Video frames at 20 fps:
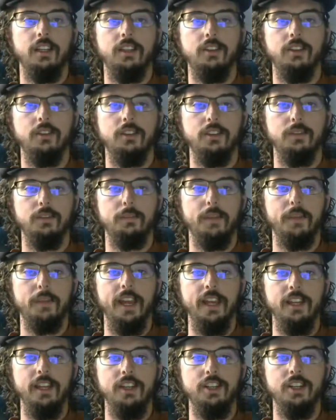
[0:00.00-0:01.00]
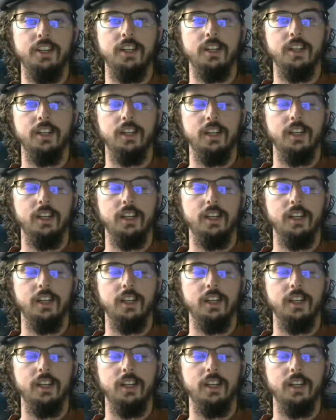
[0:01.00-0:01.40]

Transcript: YouTube page,